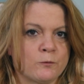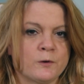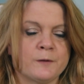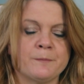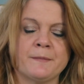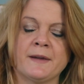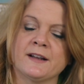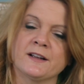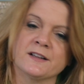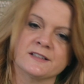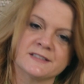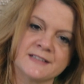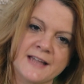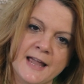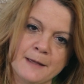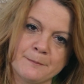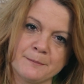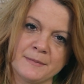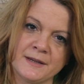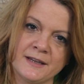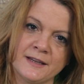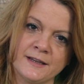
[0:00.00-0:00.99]
would make us
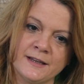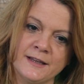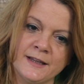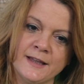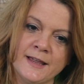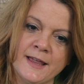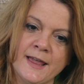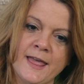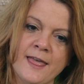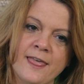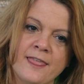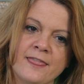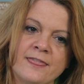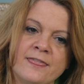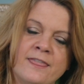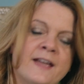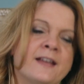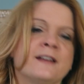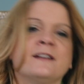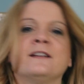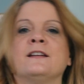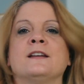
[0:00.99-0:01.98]
happy,
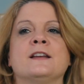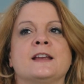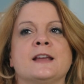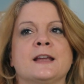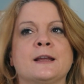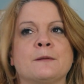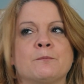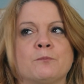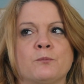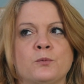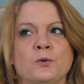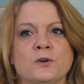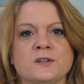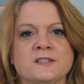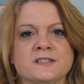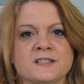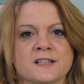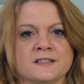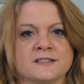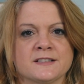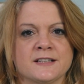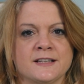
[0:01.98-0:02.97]
then it
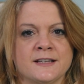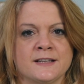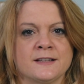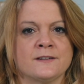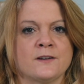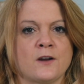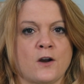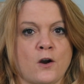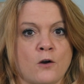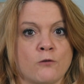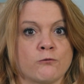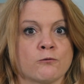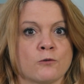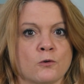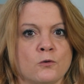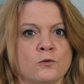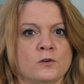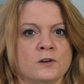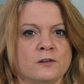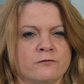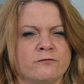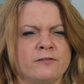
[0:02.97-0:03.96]
puts us in a
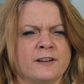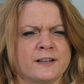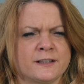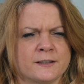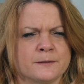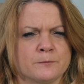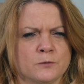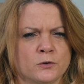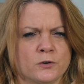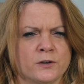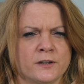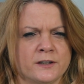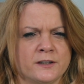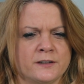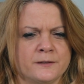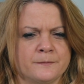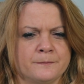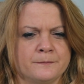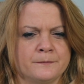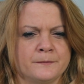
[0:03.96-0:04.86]
role of victimhood.